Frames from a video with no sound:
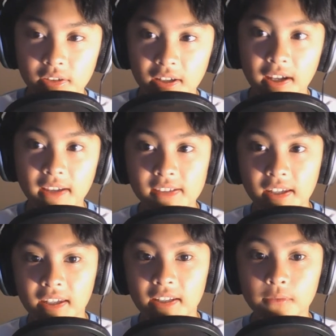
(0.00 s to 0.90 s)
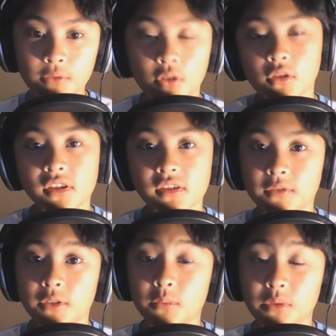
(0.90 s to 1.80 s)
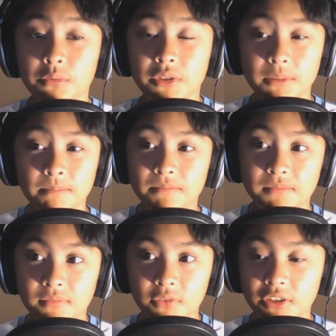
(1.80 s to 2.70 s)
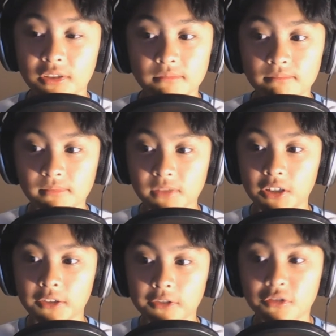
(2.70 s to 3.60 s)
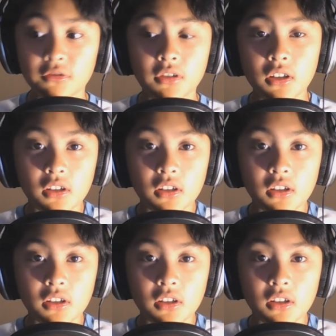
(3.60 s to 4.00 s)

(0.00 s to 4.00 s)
you guys. And of course, for, with the with a you know new